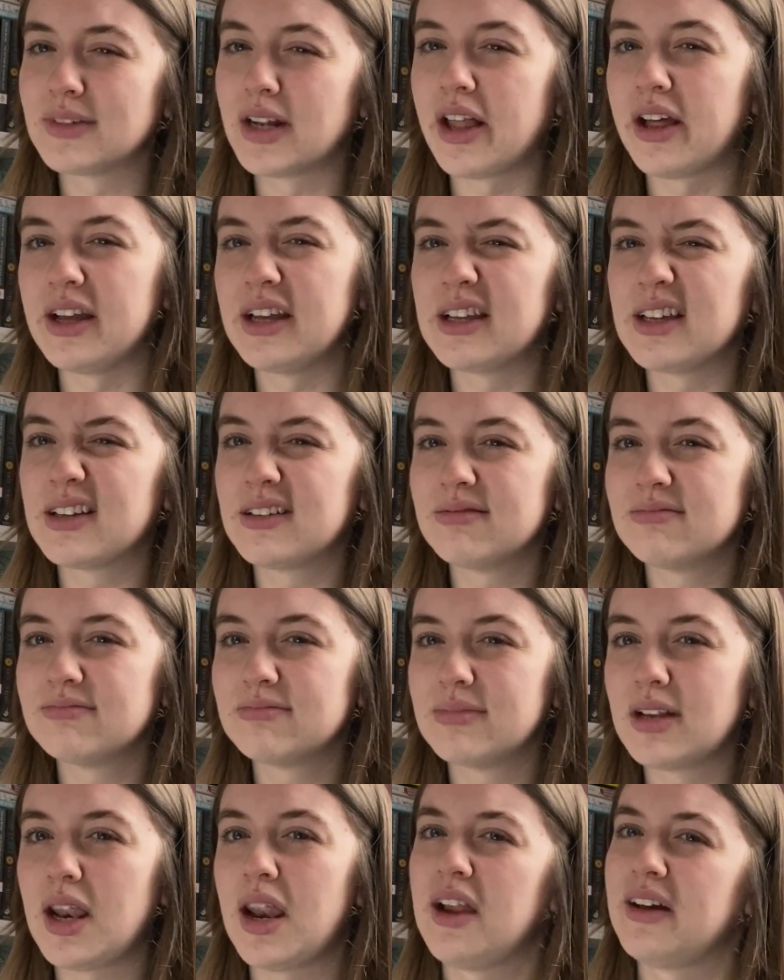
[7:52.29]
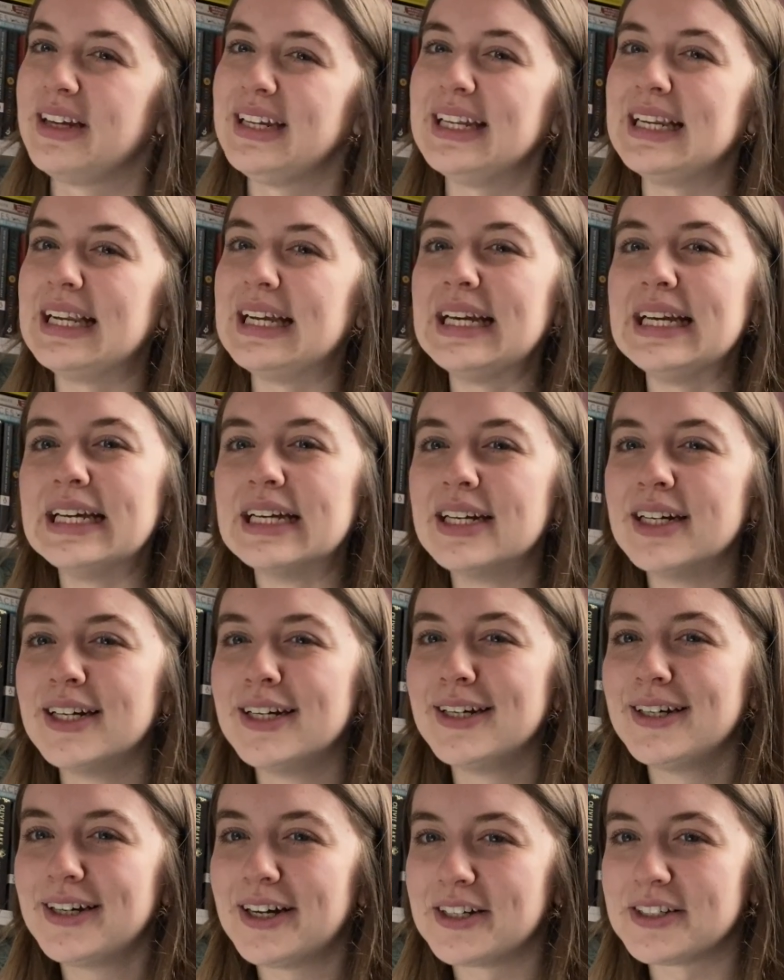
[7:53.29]
like lightly
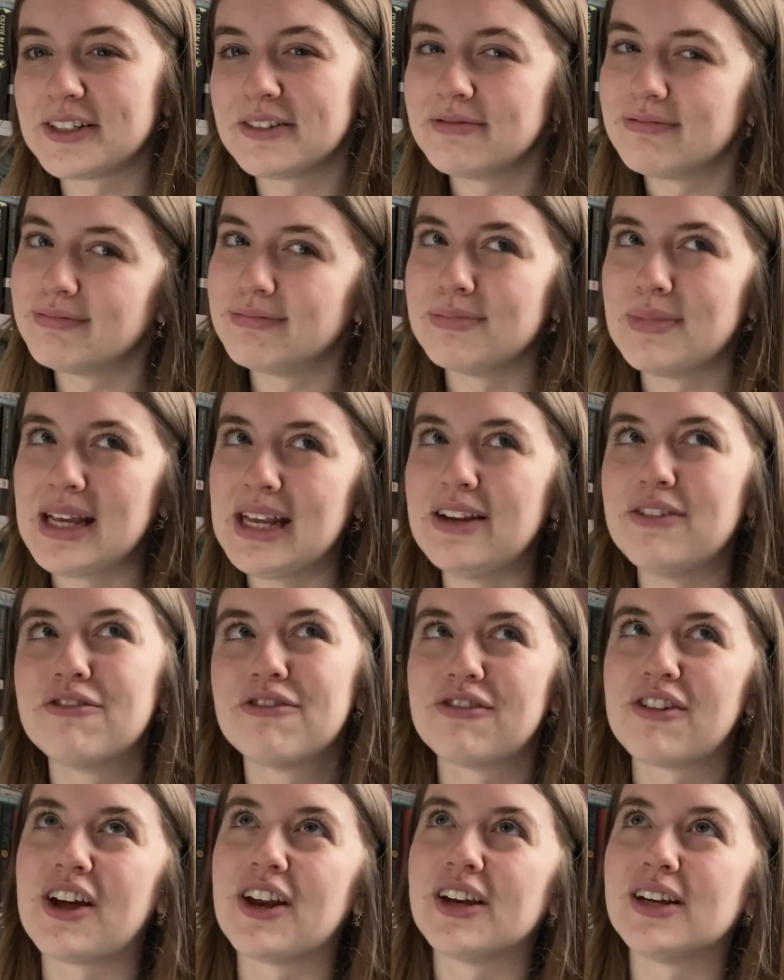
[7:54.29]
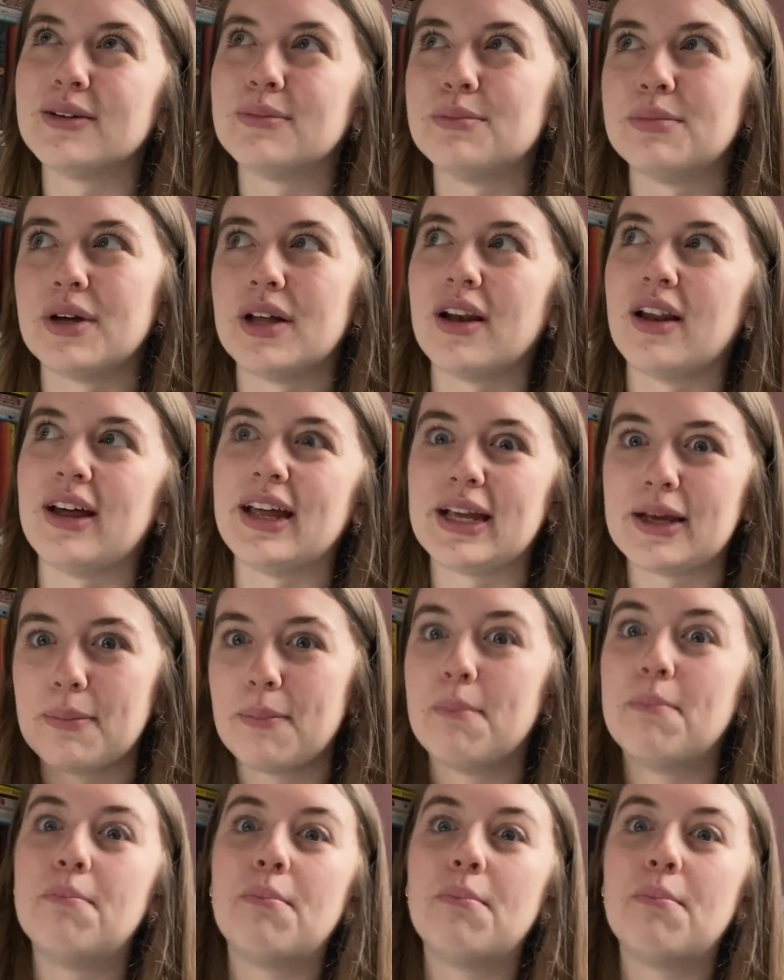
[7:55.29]
I don't mean fun but like